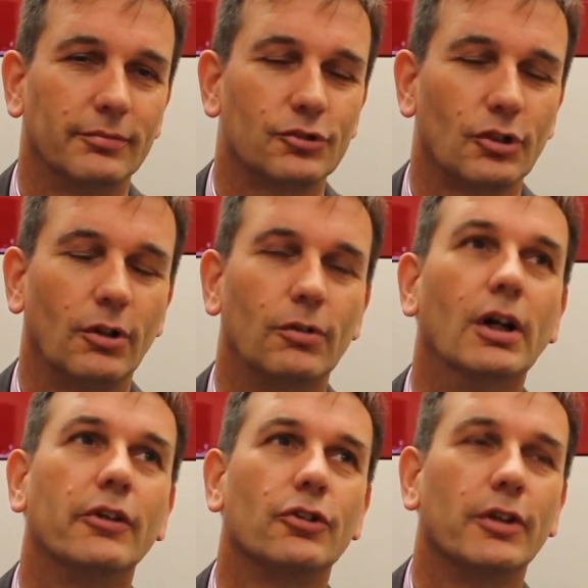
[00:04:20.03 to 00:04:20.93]
So
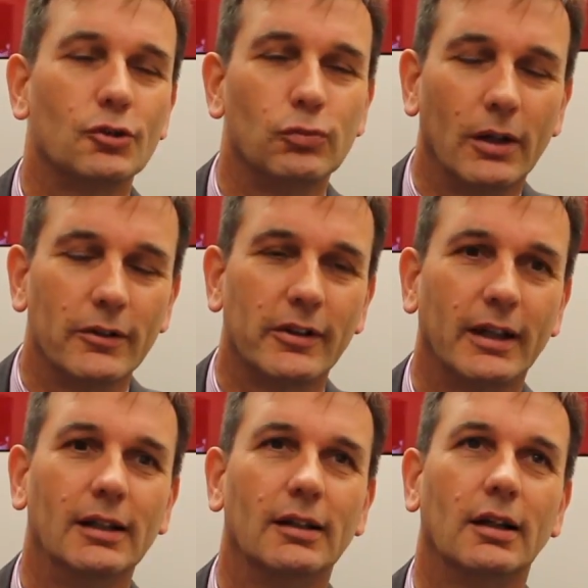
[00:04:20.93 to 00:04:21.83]
that's one
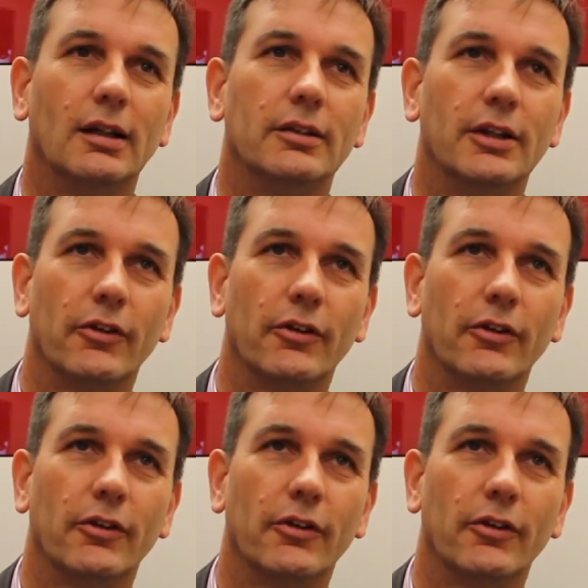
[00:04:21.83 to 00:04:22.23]
thing. And the